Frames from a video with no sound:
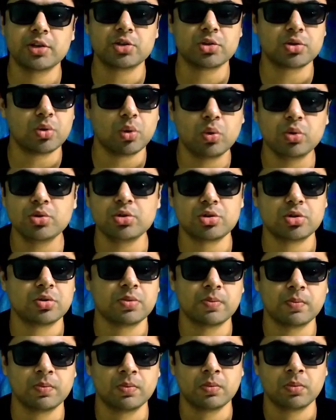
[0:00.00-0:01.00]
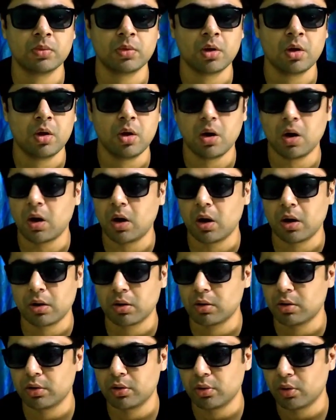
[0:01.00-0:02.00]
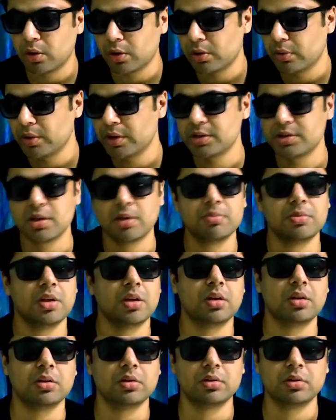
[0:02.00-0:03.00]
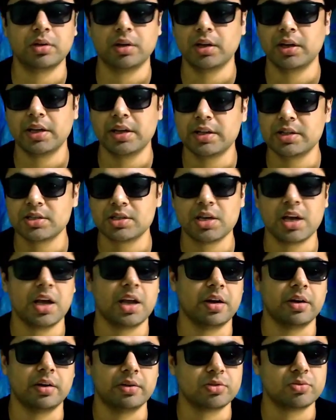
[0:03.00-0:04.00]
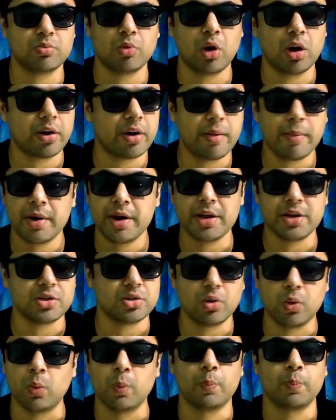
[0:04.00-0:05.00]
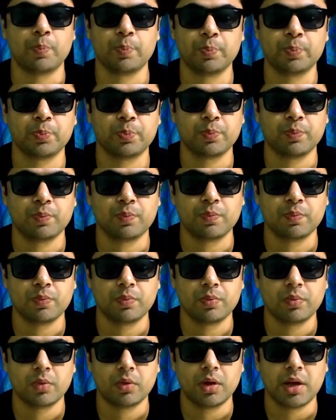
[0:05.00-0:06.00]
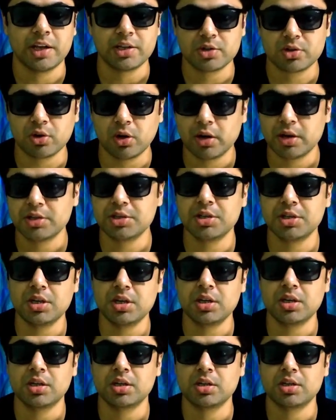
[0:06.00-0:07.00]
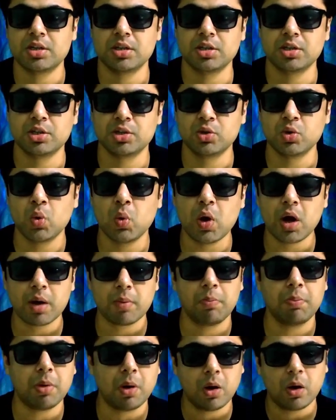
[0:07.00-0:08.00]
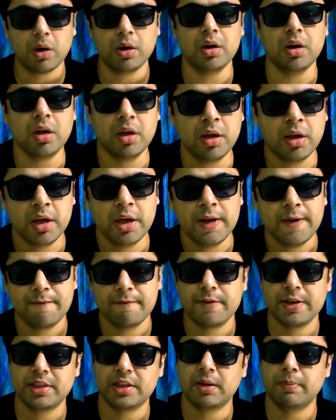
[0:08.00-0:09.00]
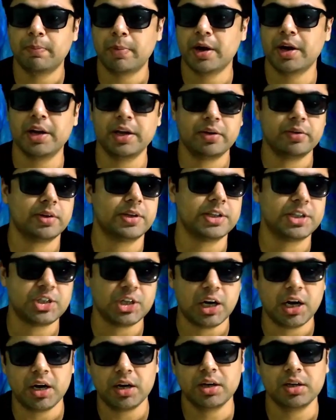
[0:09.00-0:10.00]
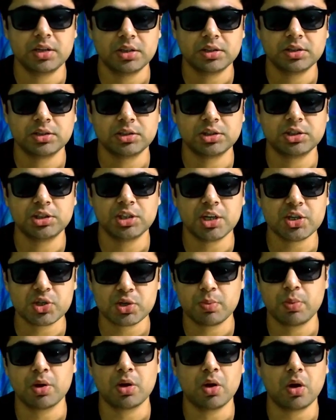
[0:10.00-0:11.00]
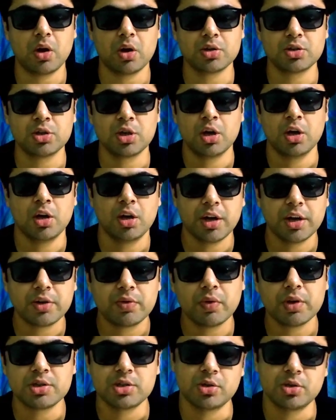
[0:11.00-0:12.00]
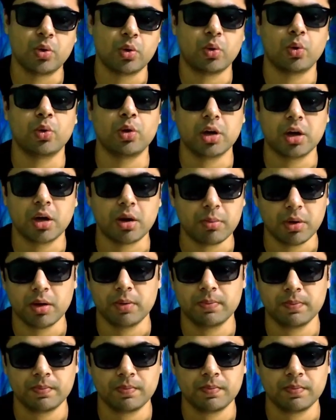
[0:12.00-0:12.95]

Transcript: stones or doing something really insane, small remedies. No. Astrology, you are born with a particular chart just because it was your own karma.